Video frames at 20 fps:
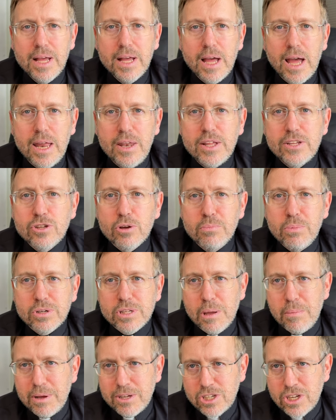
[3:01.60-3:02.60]
And these are books
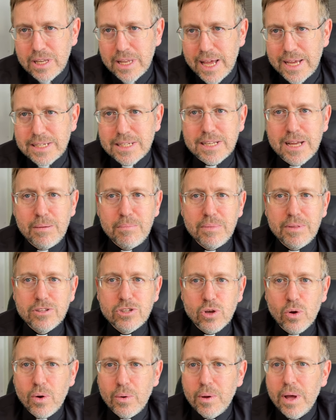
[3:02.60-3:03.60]
I mentioned last time.
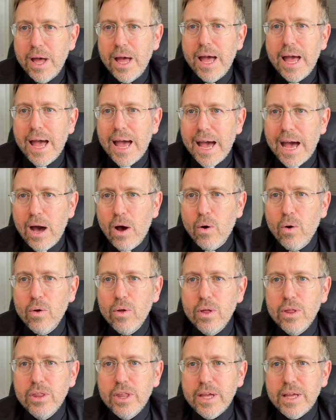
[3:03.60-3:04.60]
So How
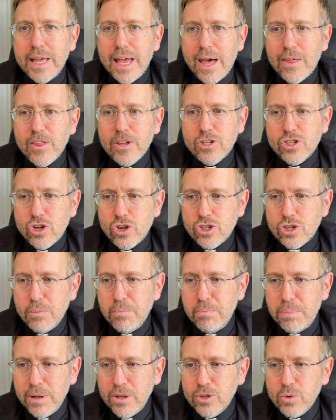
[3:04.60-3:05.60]
the Catholic Church
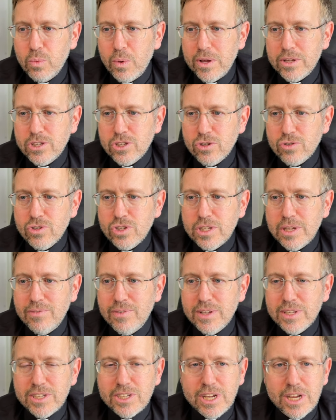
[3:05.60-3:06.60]
Built Western
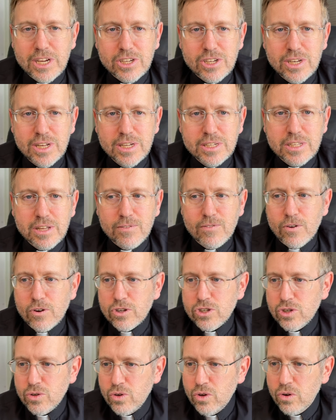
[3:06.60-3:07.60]
Civilization is the
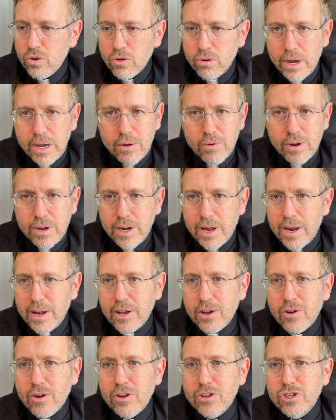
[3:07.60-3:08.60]
first great read I'd
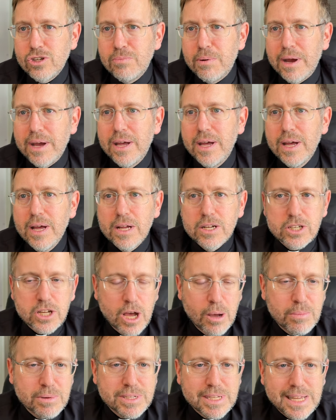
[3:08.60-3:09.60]
encourage you, by
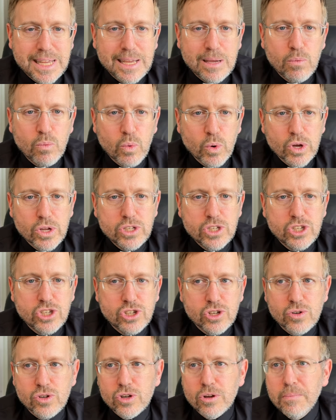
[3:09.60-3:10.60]
Thomas E. Woods,
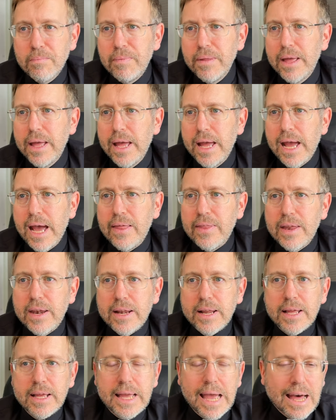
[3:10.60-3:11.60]
Jr. And
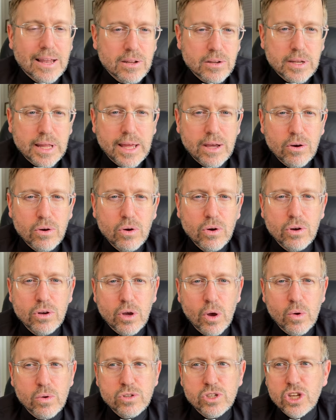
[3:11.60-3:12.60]
then Galileo
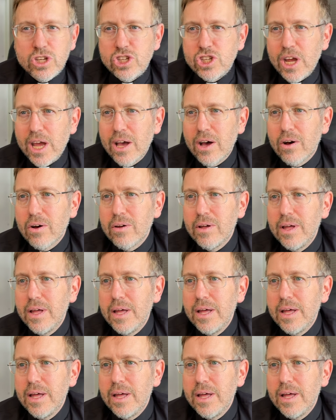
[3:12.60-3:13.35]
Goes to Jail